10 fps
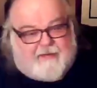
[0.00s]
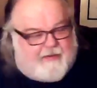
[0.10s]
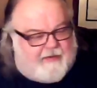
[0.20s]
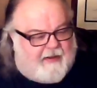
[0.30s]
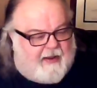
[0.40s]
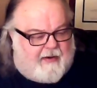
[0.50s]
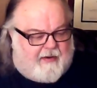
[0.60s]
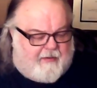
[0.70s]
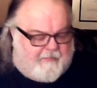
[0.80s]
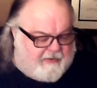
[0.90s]
things like that.
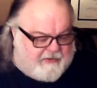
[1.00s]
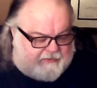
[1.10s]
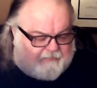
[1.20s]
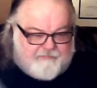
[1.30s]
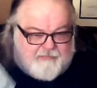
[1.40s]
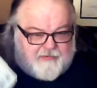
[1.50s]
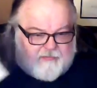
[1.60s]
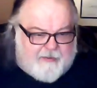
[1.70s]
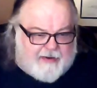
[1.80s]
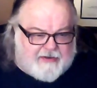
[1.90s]
Um, it's just
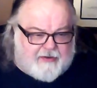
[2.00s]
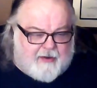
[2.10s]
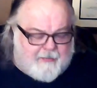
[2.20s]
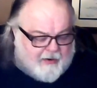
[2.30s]
basic grammar